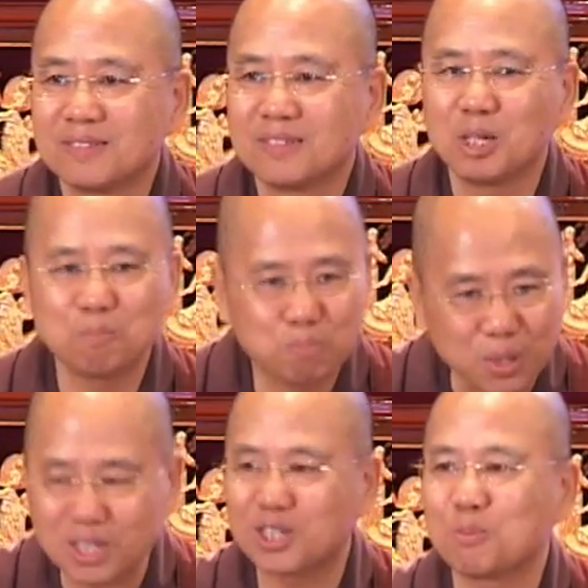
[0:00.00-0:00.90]
It
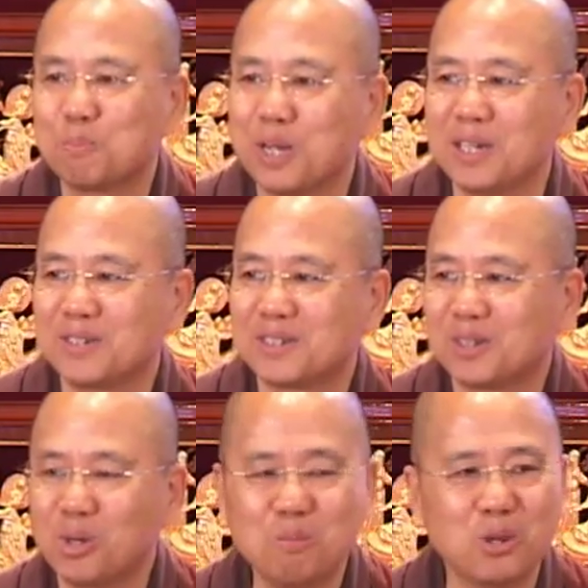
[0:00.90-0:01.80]
breaks space,
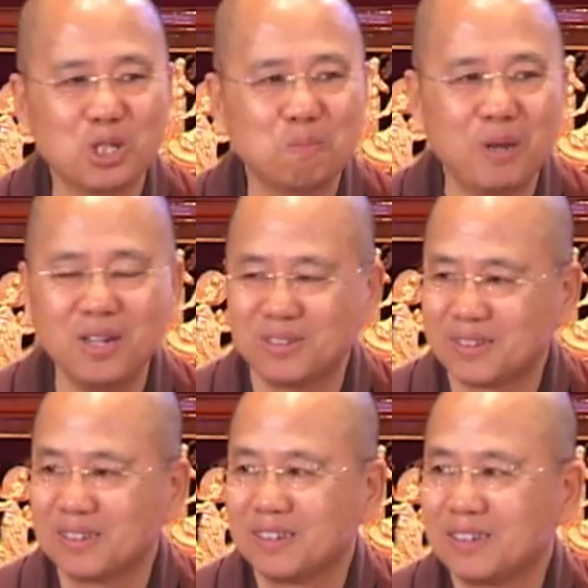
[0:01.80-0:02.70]
no more space.
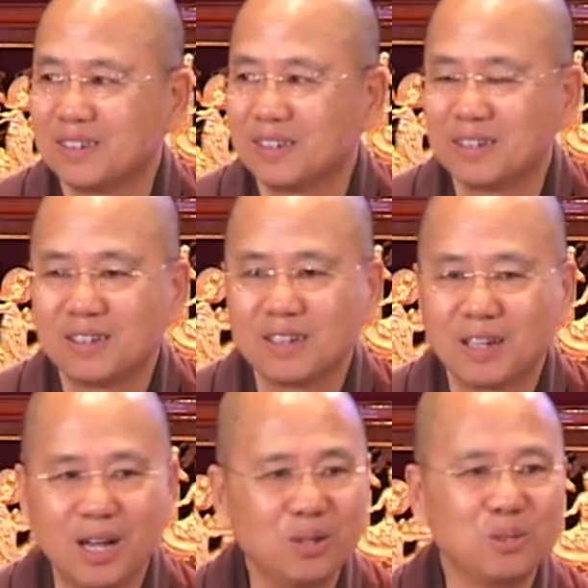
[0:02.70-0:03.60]

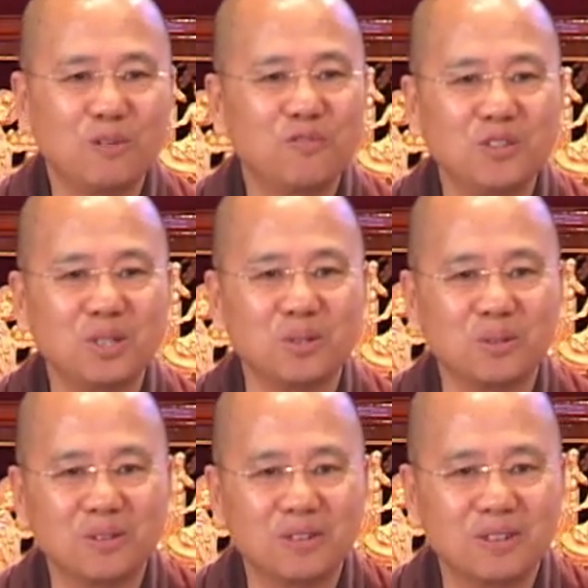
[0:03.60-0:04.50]
How do you
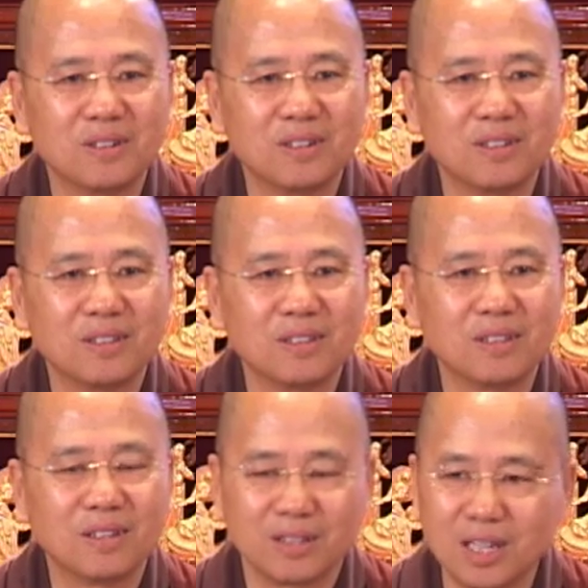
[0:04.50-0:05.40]
feel?
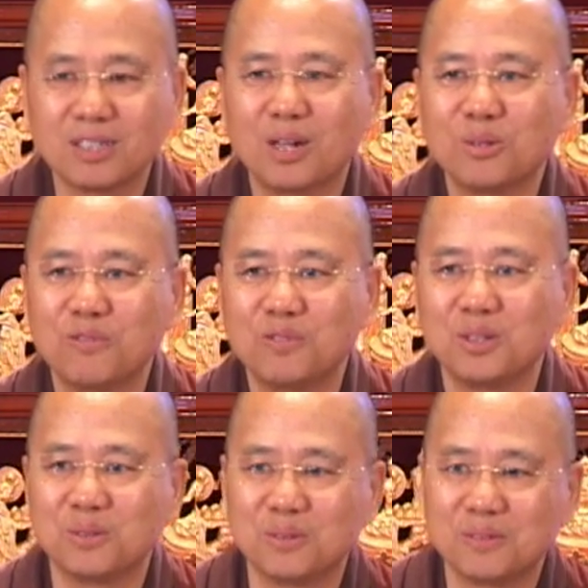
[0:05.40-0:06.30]
That's how you
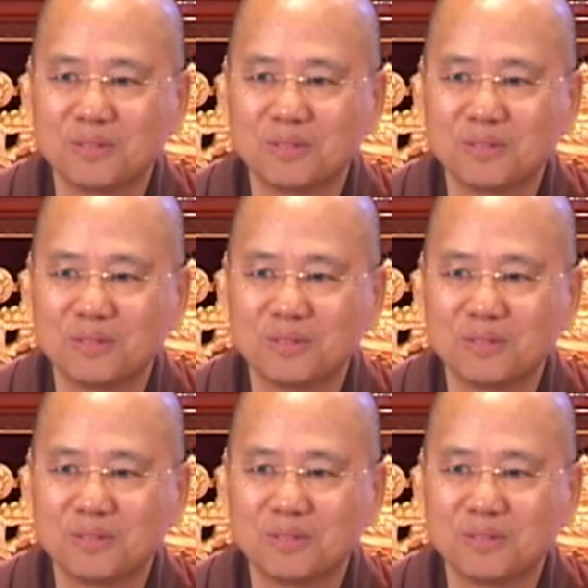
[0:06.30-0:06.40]
feel.